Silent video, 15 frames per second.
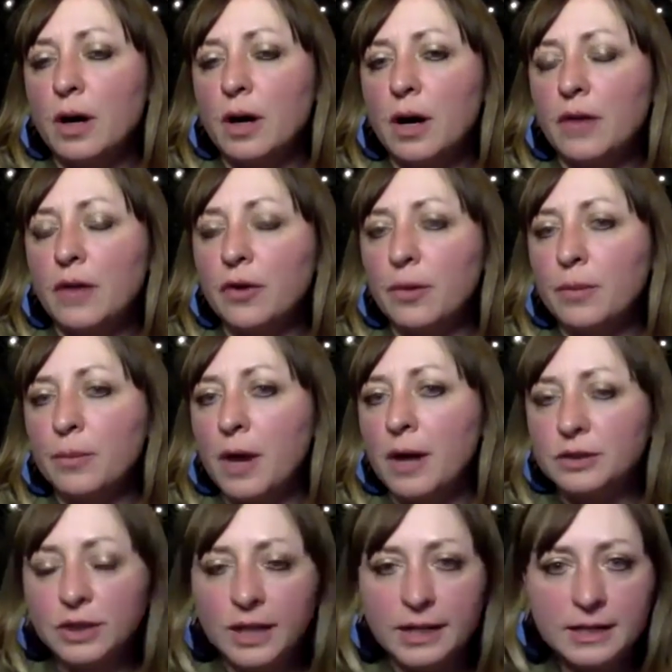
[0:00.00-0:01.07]
other
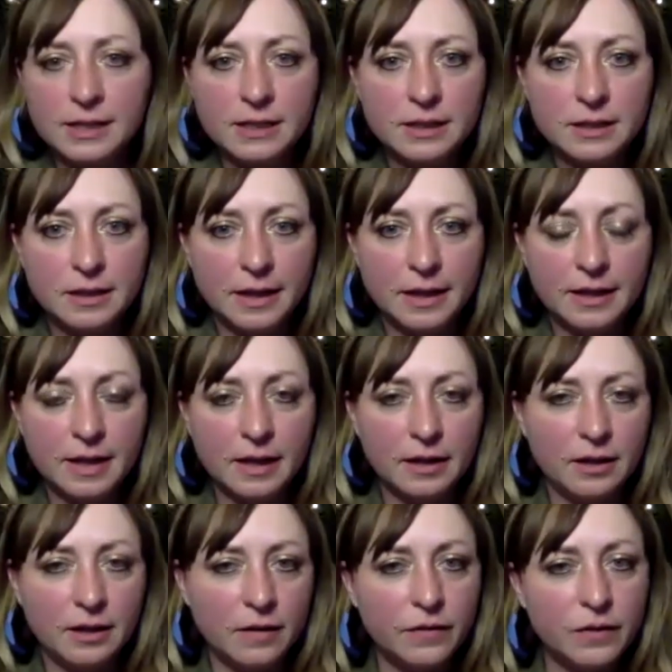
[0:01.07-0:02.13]
projects like that
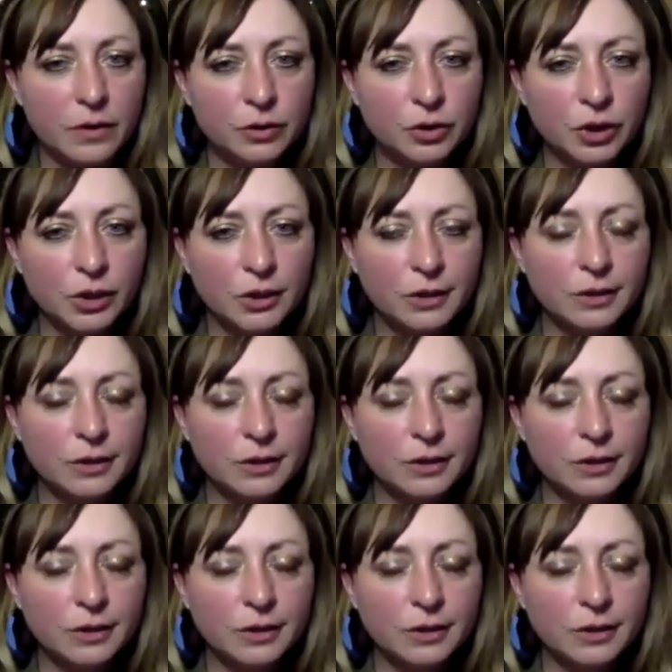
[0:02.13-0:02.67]
in the future?